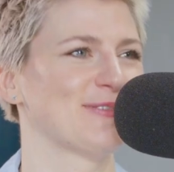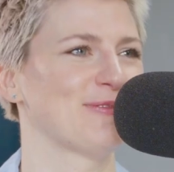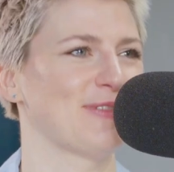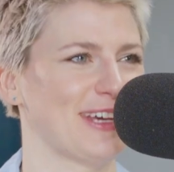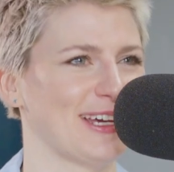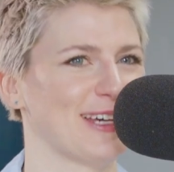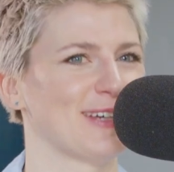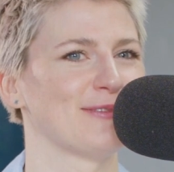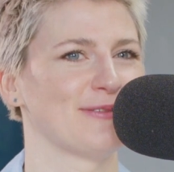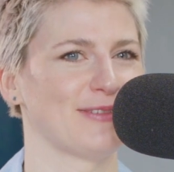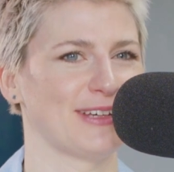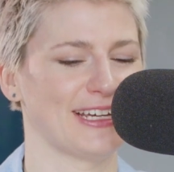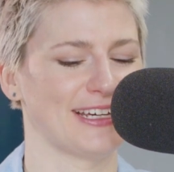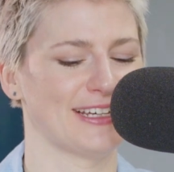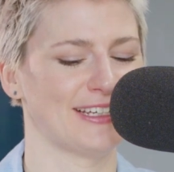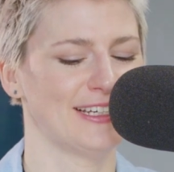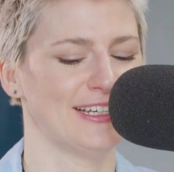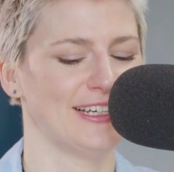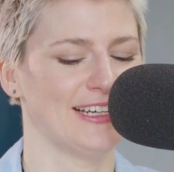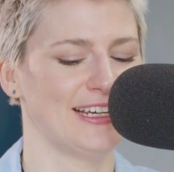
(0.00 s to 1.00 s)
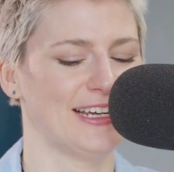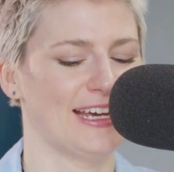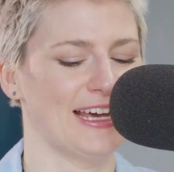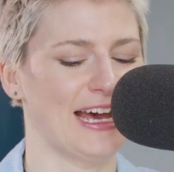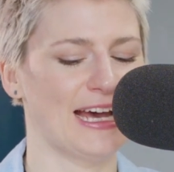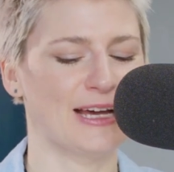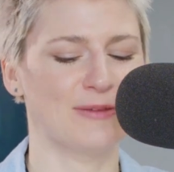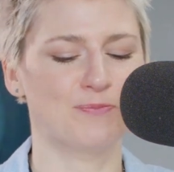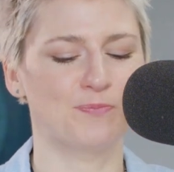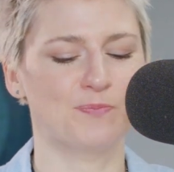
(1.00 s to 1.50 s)
fair.
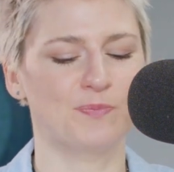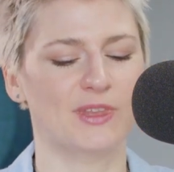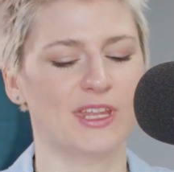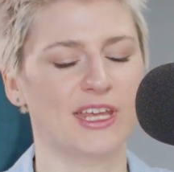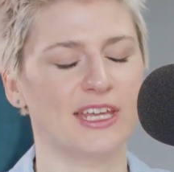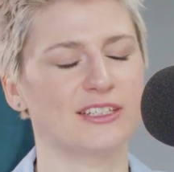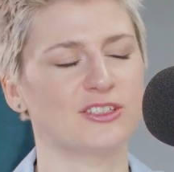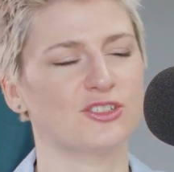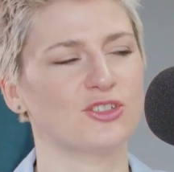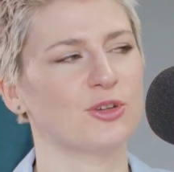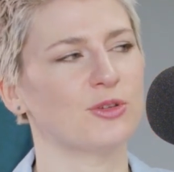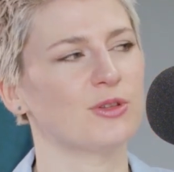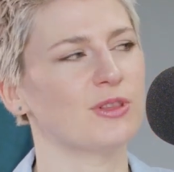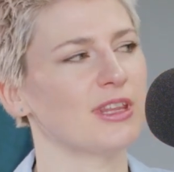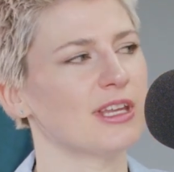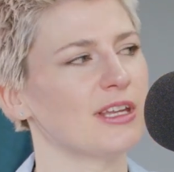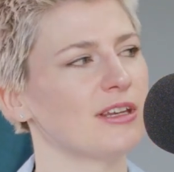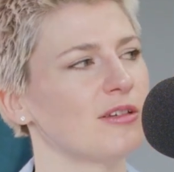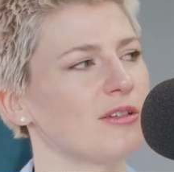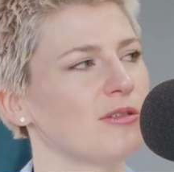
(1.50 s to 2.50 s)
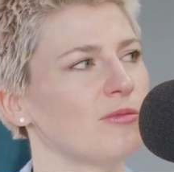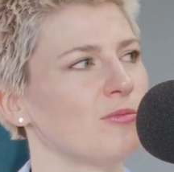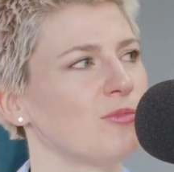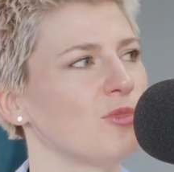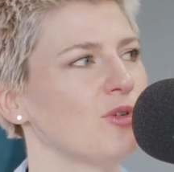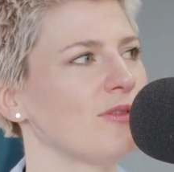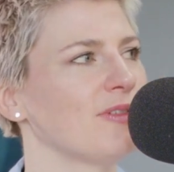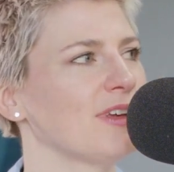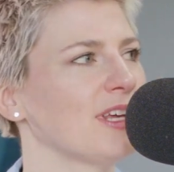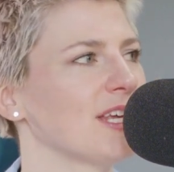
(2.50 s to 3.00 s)
And so then
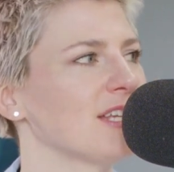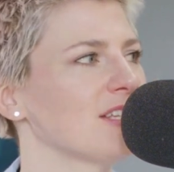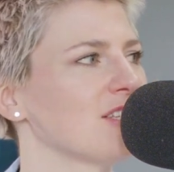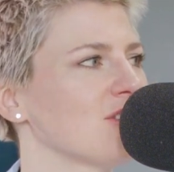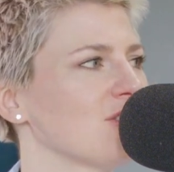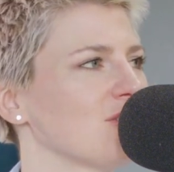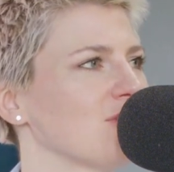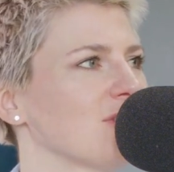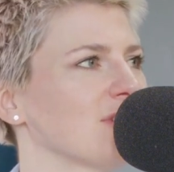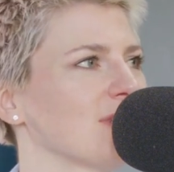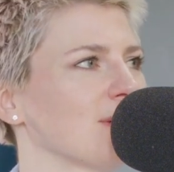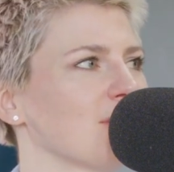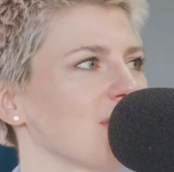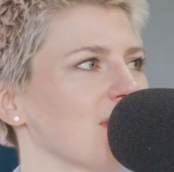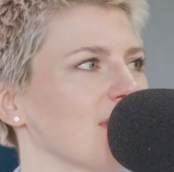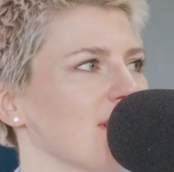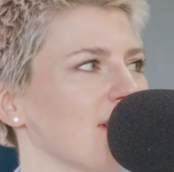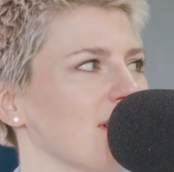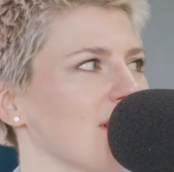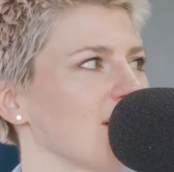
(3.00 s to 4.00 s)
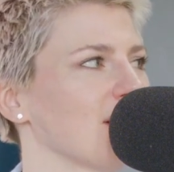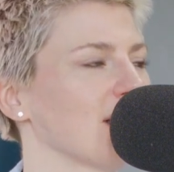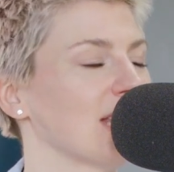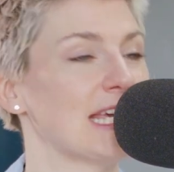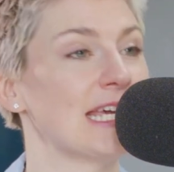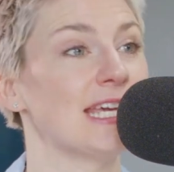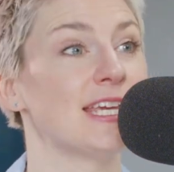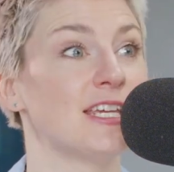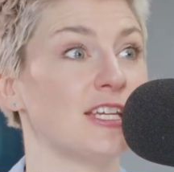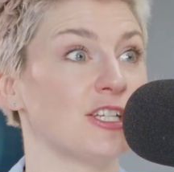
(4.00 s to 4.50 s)
moving into some of the
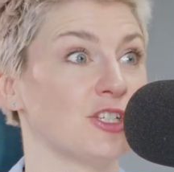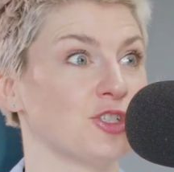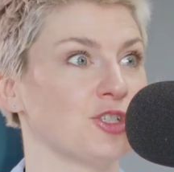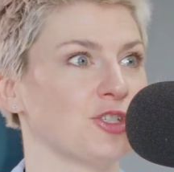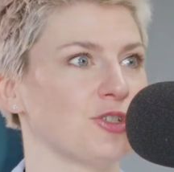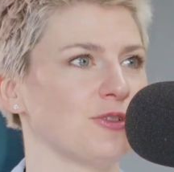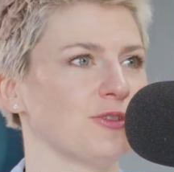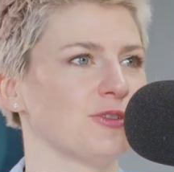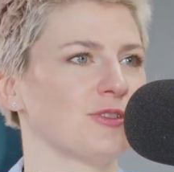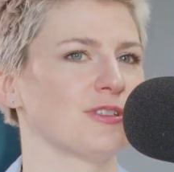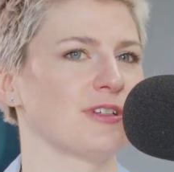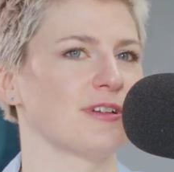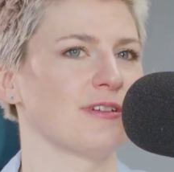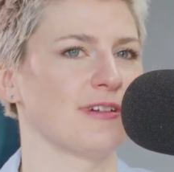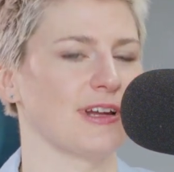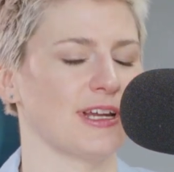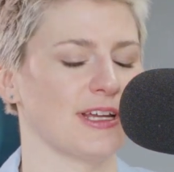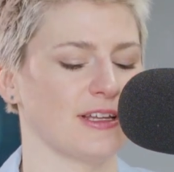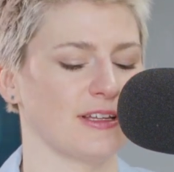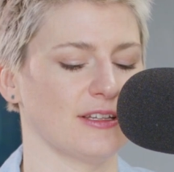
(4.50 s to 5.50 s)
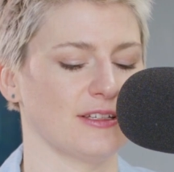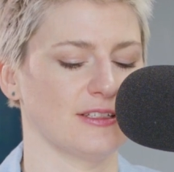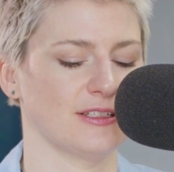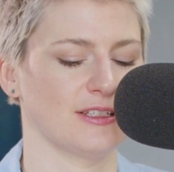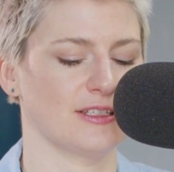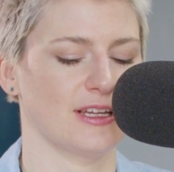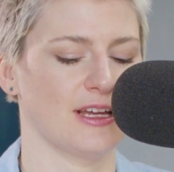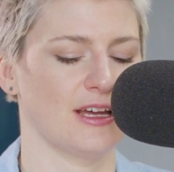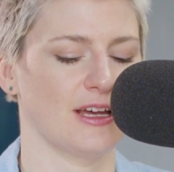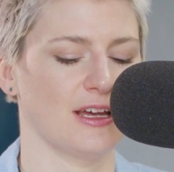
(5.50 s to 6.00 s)
key issues
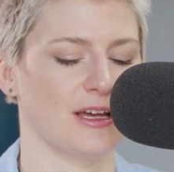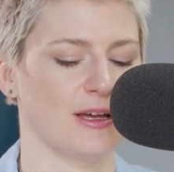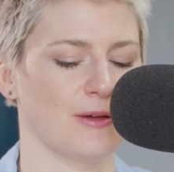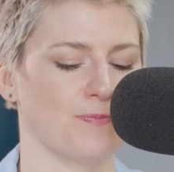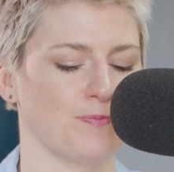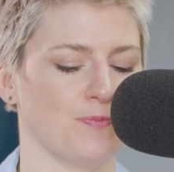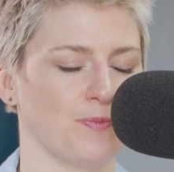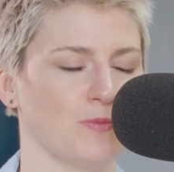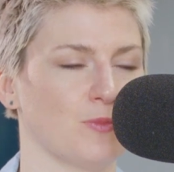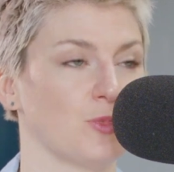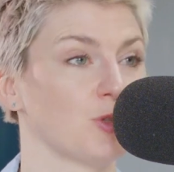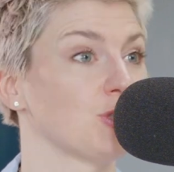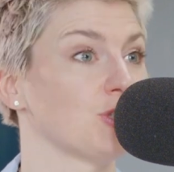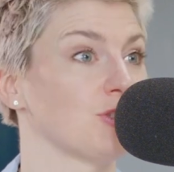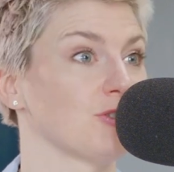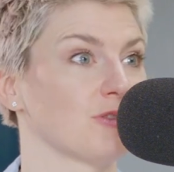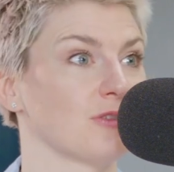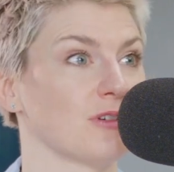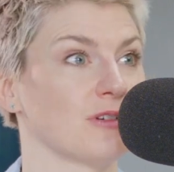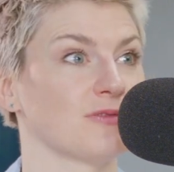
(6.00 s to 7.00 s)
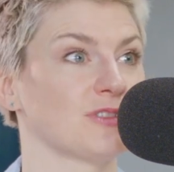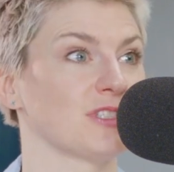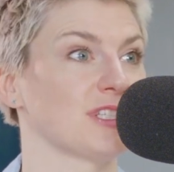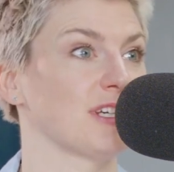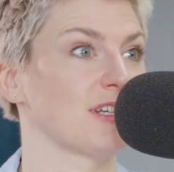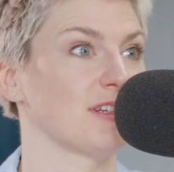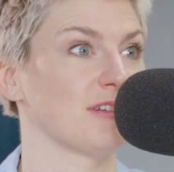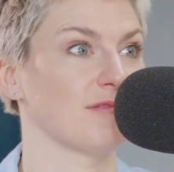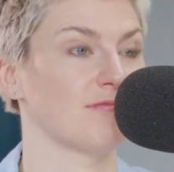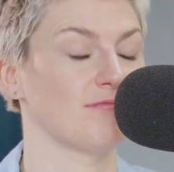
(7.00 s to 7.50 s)
around producer
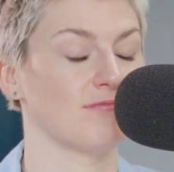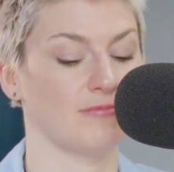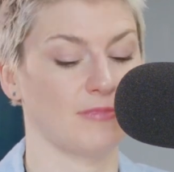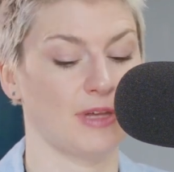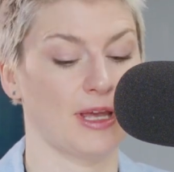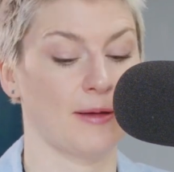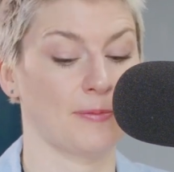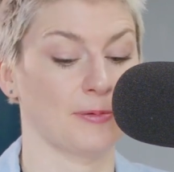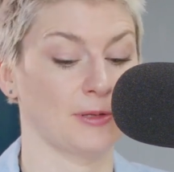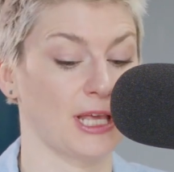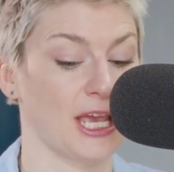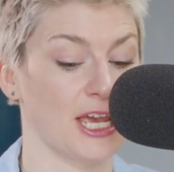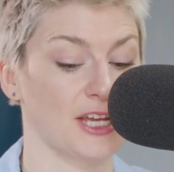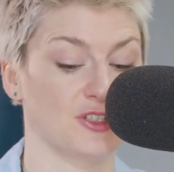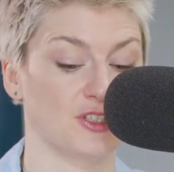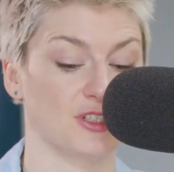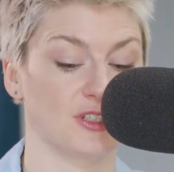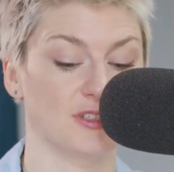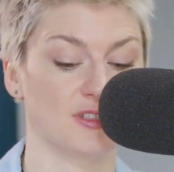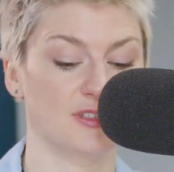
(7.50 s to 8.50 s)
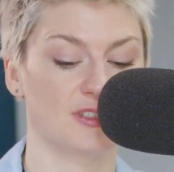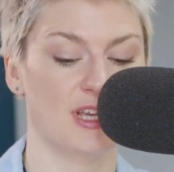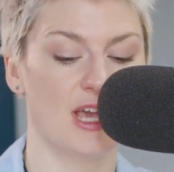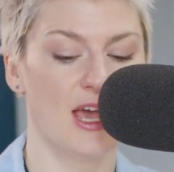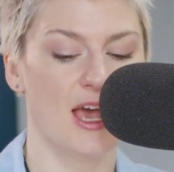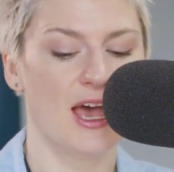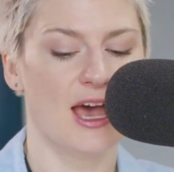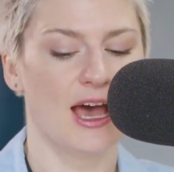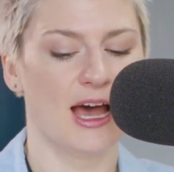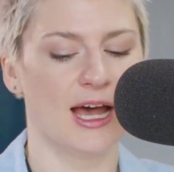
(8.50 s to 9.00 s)
offset applications.
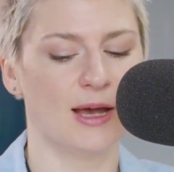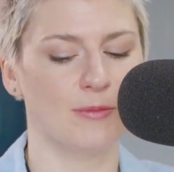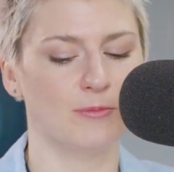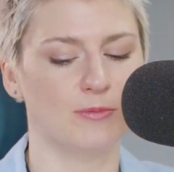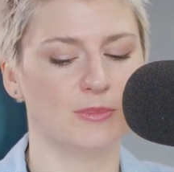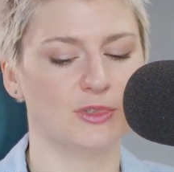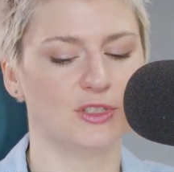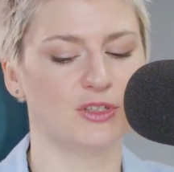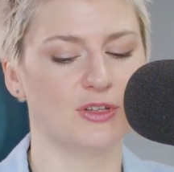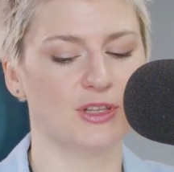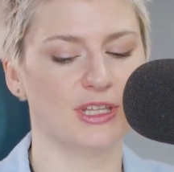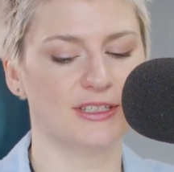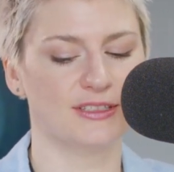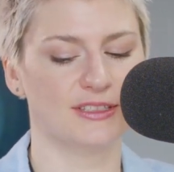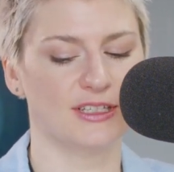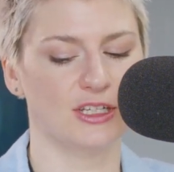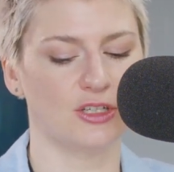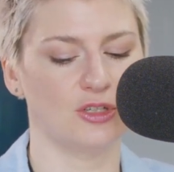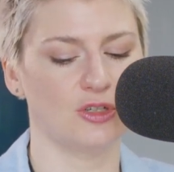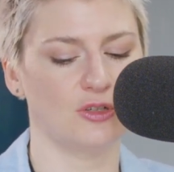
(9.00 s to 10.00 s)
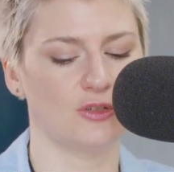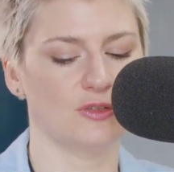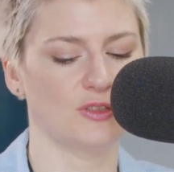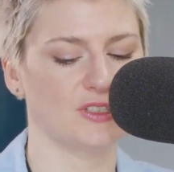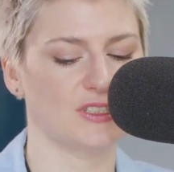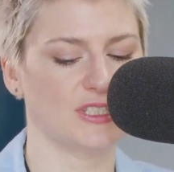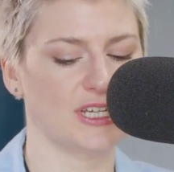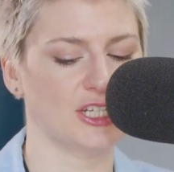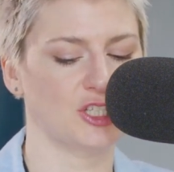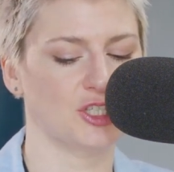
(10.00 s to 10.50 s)
Yep. So there's a new
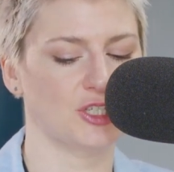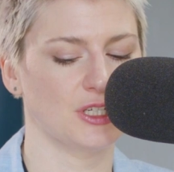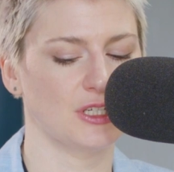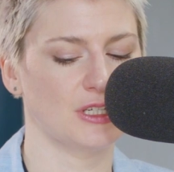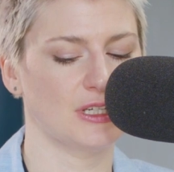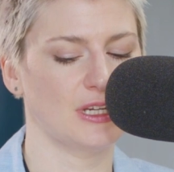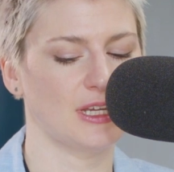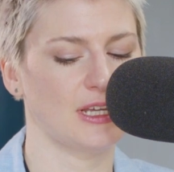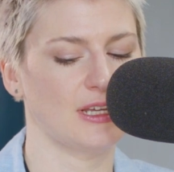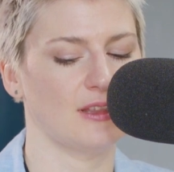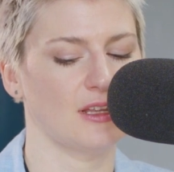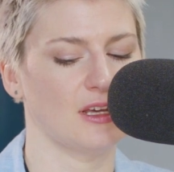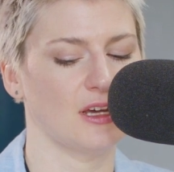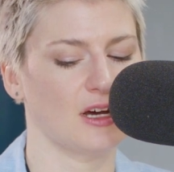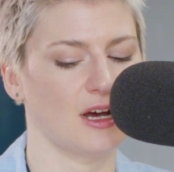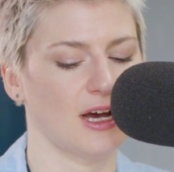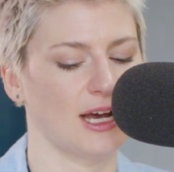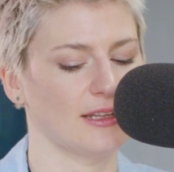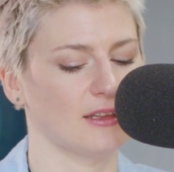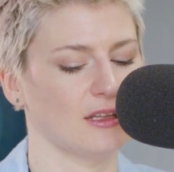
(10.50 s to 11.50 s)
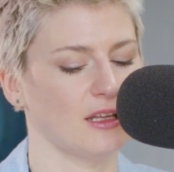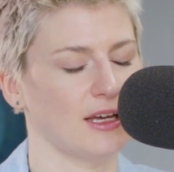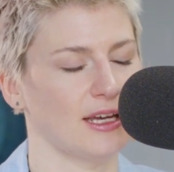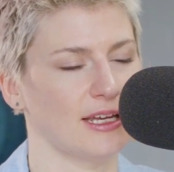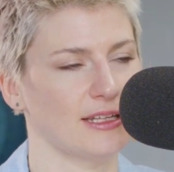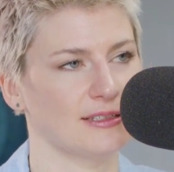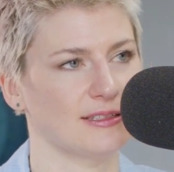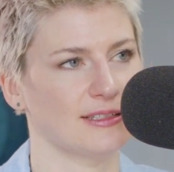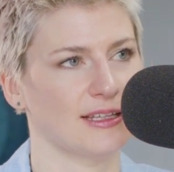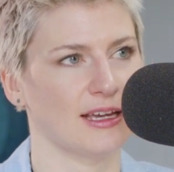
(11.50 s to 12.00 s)
section in the
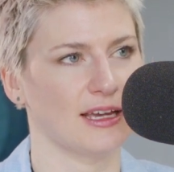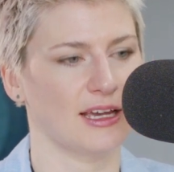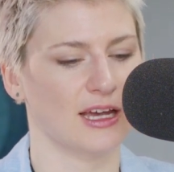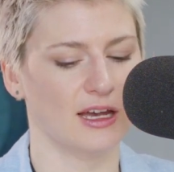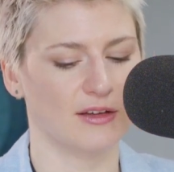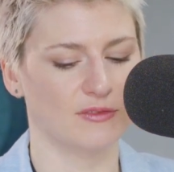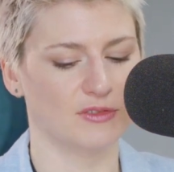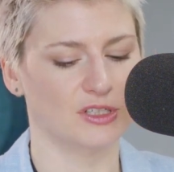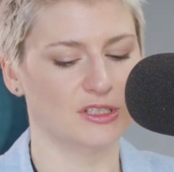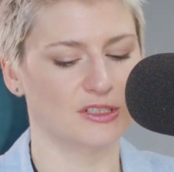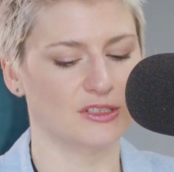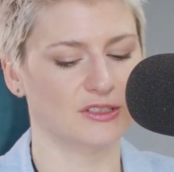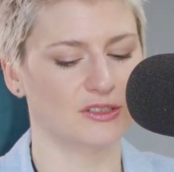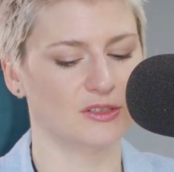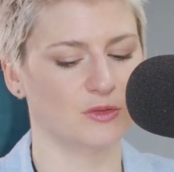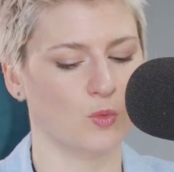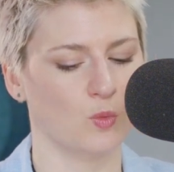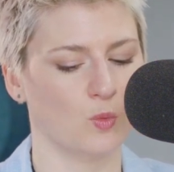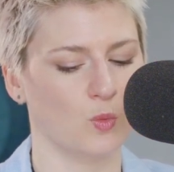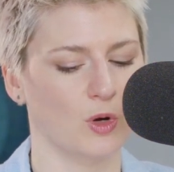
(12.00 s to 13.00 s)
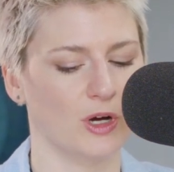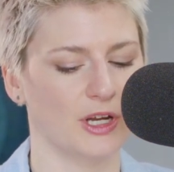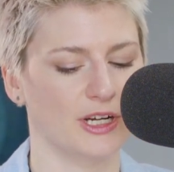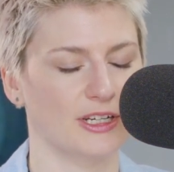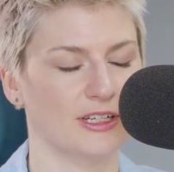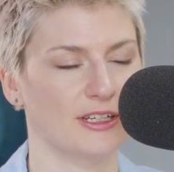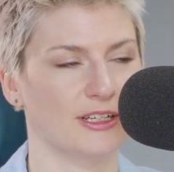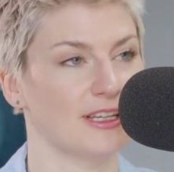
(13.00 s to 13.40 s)
guidelines that covers what